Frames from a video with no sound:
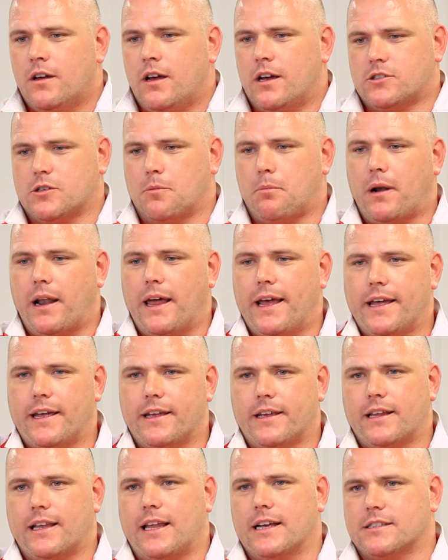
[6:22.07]
as a
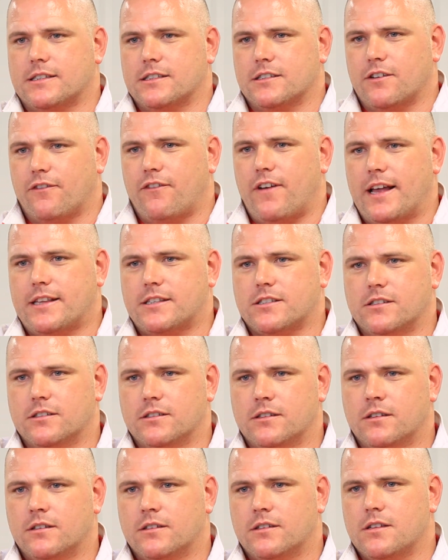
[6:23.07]
player, classed as a
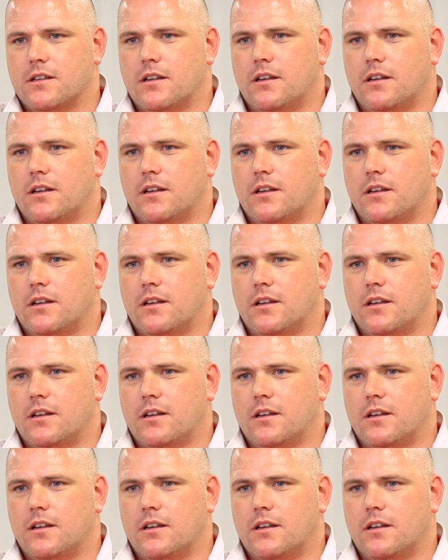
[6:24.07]
veteran,